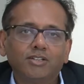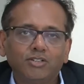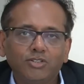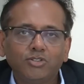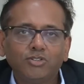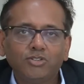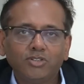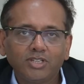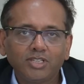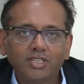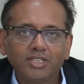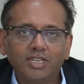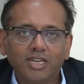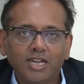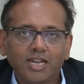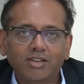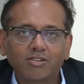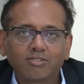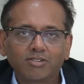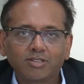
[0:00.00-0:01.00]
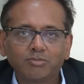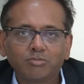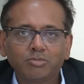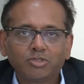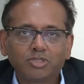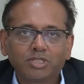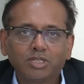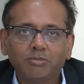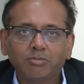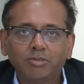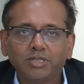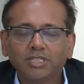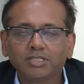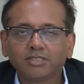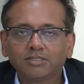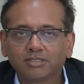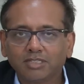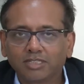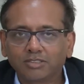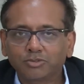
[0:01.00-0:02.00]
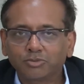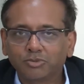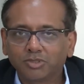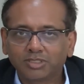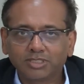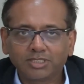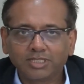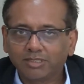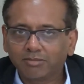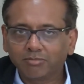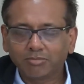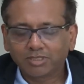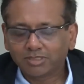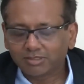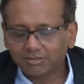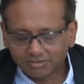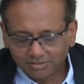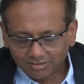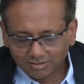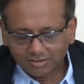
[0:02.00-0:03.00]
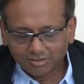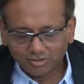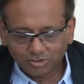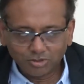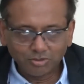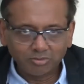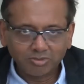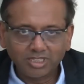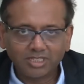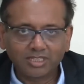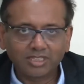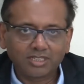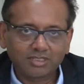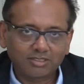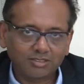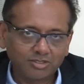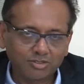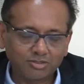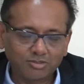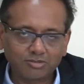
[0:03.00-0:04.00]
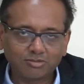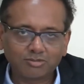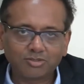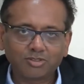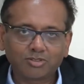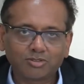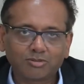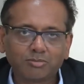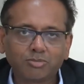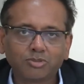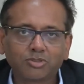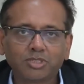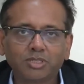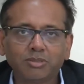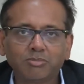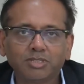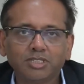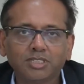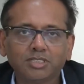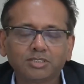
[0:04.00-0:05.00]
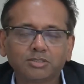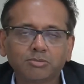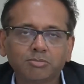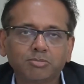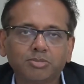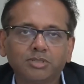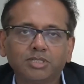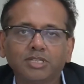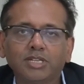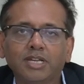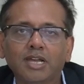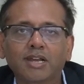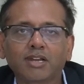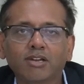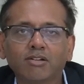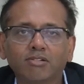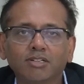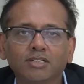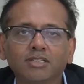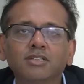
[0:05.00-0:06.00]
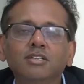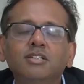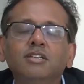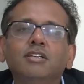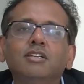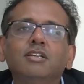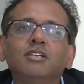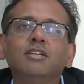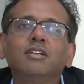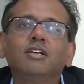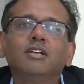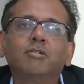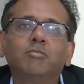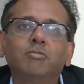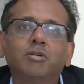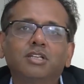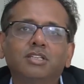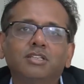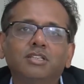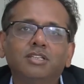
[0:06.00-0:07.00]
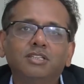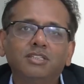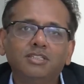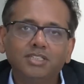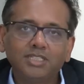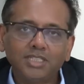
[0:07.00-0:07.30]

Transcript: doing the accurate bookkeeping? That's one thing, but assuming that your bookkeeping is pretty accurate, but then the